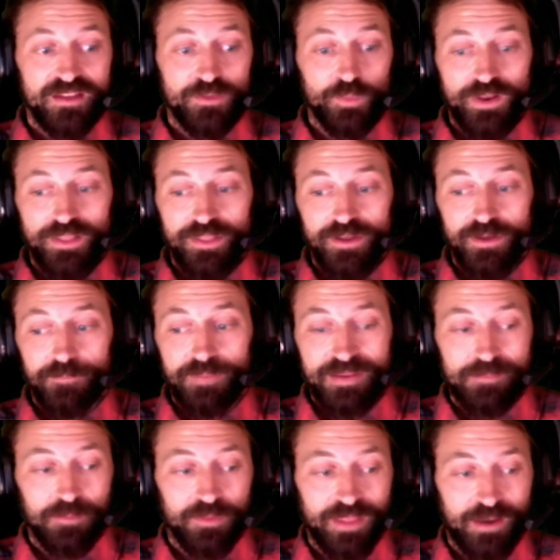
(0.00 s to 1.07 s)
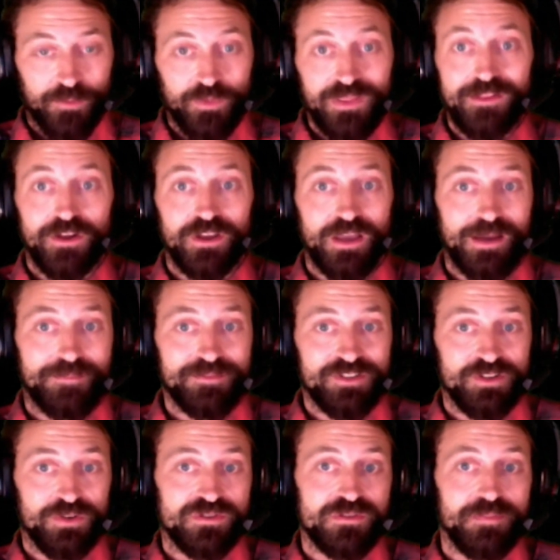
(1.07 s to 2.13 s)
one of the people that I really look up
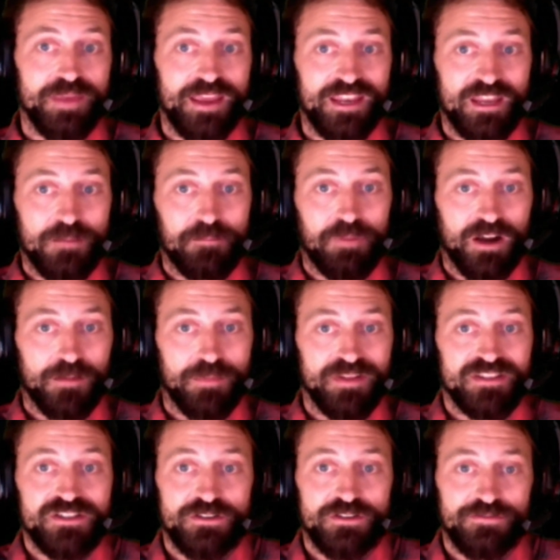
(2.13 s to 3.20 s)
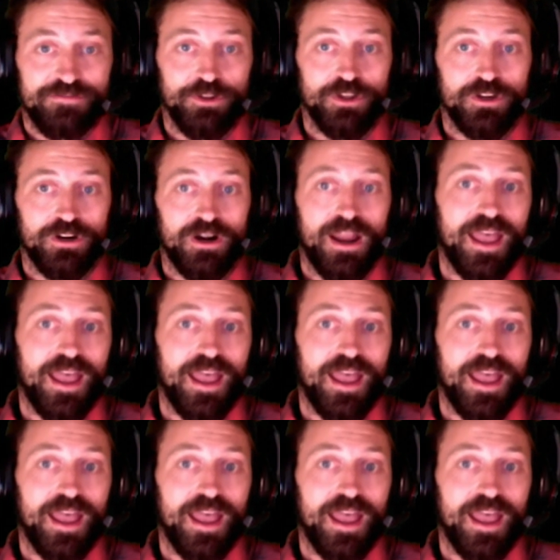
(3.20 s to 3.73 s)
to is a man named Buckminster Fuller,